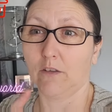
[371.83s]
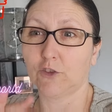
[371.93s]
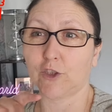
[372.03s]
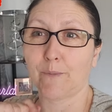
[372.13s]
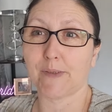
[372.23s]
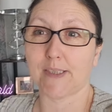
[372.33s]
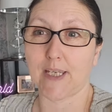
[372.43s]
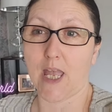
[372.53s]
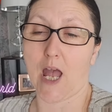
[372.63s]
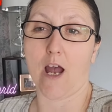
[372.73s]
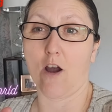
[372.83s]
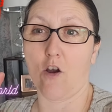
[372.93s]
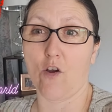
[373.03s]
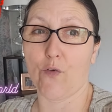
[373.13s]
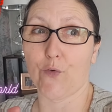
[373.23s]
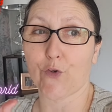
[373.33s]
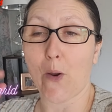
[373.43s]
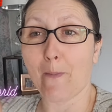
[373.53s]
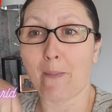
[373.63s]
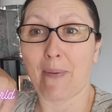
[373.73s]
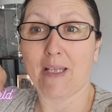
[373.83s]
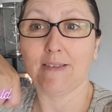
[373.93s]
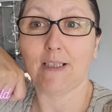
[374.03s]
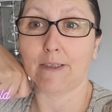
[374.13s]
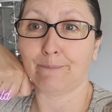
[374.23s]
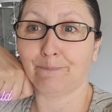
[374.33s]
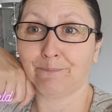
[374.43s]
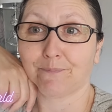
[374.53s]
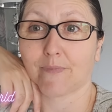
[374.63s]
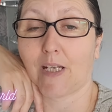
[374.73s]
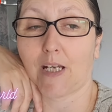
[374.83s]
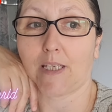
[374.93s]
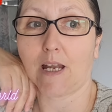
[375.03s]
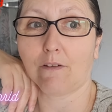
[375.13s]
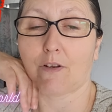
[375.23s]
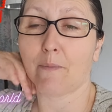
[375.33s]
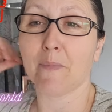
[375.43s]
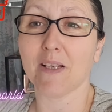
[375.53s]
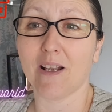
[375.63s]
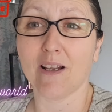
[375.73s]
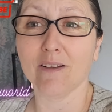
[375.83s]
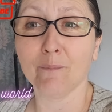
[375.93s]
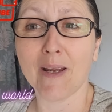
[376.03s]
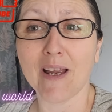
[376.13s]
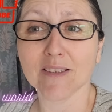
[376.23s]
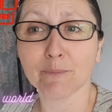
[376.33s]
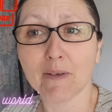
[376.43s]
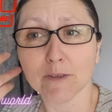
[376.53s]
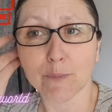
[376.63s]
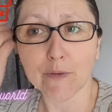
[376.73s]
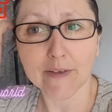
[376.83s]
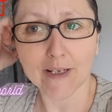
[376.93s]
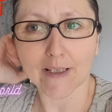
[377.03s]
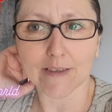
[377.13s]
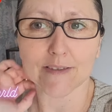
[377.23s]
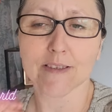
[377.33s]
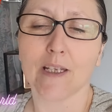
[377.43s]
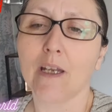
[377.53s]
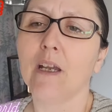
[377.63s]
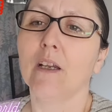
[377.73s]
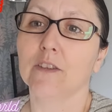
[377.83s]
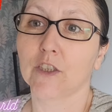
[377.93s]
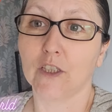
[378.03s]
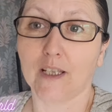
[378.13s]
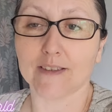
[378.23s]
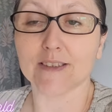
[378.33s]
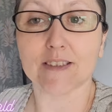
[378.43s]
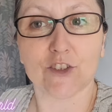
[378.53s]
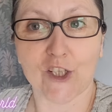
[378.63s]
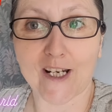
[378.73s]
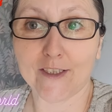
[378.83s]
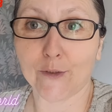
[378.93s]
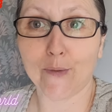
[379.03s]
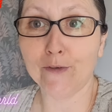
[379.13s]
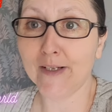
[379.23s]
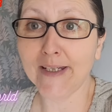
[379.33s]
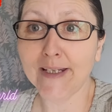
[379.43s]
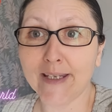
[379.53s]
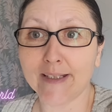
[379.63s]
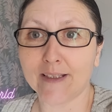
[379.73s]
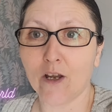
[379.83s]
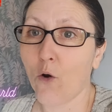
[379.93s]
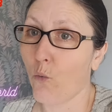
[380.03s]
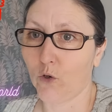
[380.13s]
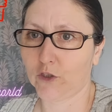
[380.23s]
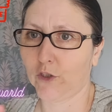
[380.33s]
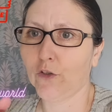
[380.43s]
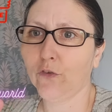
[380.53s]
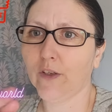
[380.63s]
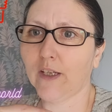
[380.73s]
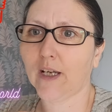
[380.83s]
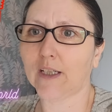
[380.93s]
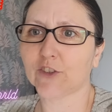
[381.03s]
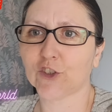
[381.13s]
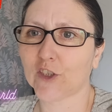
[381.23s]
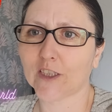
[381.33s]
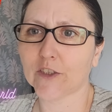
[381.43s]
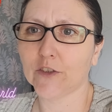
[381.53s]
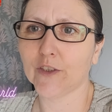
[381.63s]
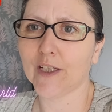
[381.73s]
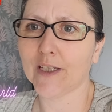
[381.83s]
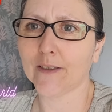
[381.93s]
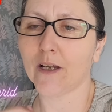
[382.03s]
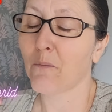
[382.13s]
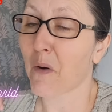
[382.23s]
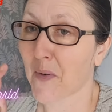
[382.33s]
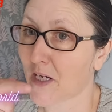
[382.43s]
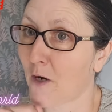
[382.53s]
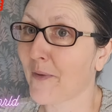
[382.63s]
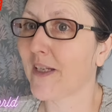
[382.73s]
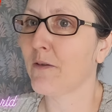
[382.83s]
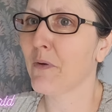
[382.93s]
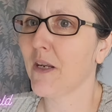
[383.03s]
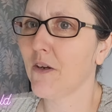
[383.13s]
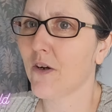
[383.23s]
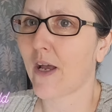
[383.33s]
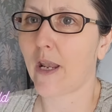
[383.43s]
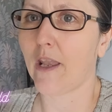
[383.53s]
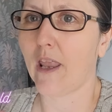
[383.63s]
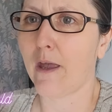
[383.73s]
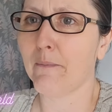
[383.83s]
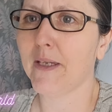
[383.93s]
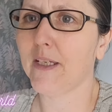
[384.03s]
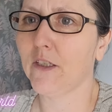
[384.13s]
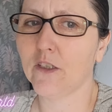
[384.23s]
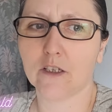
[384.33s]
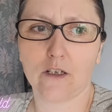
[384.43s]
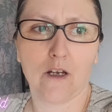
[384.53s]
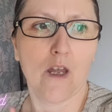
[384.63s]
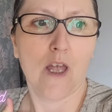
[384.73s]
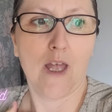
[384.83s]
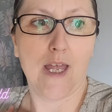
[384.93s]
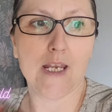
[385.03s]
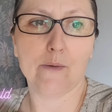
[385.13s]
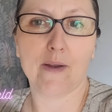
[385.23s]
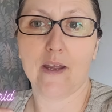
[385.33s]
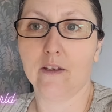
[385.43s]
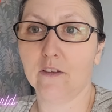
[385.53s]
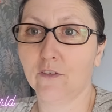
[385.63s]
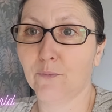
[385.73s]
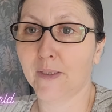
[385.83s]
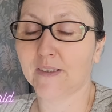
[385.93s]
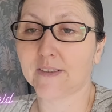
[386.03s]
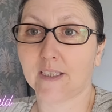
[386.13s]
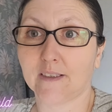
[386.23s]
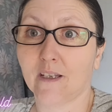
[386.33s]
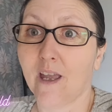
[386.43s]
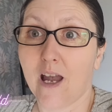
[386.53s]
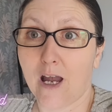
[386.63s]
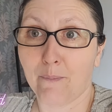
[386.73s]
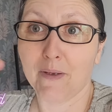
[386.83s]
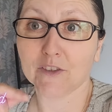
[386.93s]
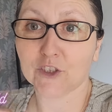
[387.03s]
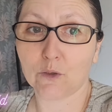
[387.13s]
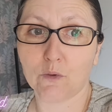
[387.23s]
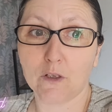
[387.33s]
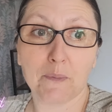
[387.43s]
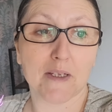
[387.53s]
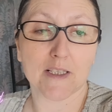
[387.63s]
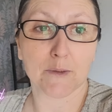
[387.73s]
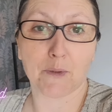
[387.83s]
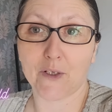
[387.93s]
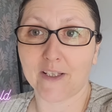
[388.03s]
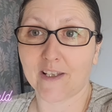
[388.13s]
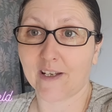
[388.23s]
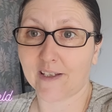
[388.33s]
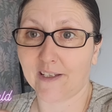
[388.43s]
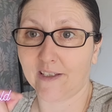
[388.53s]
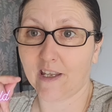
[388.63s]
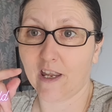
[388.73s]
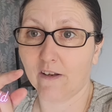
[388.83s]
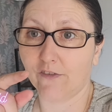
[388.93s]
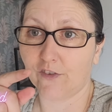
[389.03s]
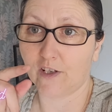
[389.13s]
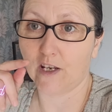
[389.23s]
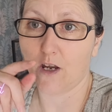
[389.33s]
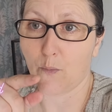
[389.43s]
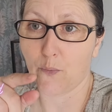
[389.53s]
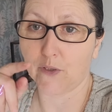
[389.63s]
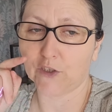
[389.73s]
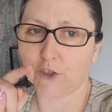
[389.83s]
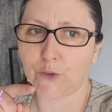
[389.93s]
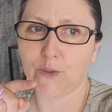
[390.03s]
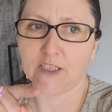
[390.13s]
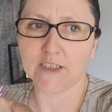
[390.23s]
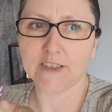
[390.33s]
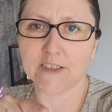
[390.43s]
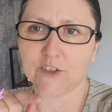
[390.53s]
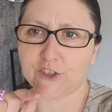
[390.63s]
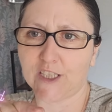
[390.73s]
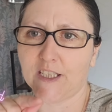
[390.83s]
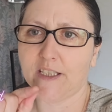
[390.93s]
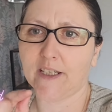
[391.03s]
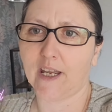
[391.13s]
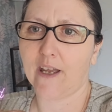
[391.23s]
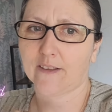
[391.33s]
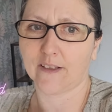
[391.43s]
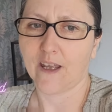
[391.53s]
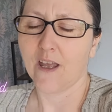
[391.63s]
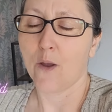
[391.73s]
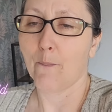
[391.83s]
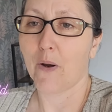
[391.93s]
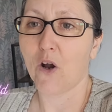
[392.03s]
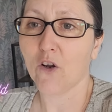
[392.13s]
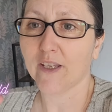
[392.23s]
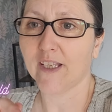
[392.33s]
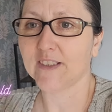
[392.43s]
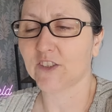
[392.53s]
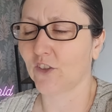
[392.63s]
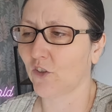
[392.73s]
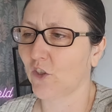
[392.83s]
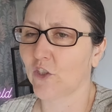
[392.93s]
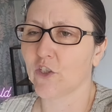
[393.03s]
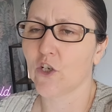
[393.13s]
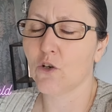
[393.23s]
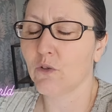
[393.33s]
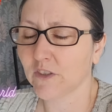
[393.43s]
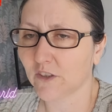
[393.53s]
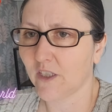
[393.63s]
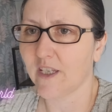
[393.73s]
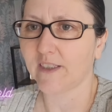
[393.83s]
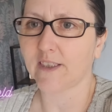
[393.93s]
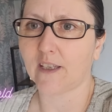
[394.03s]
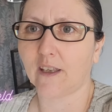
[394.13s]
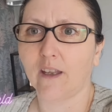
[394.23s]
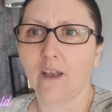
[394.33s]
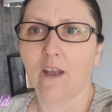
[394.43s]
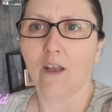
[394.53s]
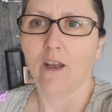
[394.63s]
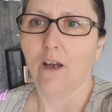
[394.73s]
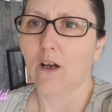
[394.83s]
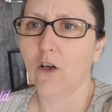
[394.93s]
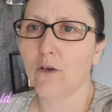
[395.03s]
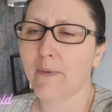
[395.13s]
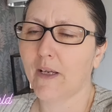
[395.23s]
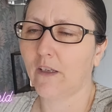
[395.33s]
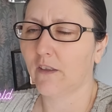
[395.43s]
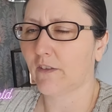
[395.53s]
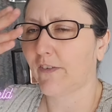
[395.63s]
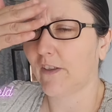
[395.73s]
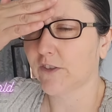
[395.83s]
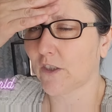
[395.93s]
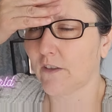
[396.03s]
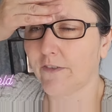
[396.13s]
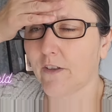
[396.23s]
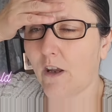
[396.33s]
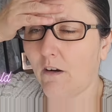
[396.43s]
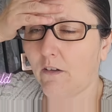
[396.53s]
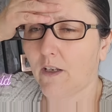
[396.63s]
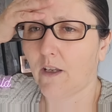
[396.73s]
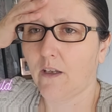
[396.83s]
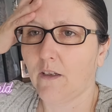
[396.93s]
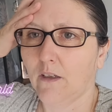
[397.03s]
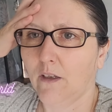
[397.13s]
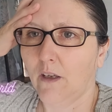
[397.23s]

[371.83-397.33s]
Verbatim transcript: on Gypsy and my pendulum that I have. I might, I might ask my spirit guides to let's try and do a reading. What do you think, guys? Should I do that? by commenting below and let me know. Anyway, enough being said, I bet she will be exploiting that kid every opportunity she can. Poor kid's not going to know what's going to hit it. Oh my lord, I feel sorry for it already.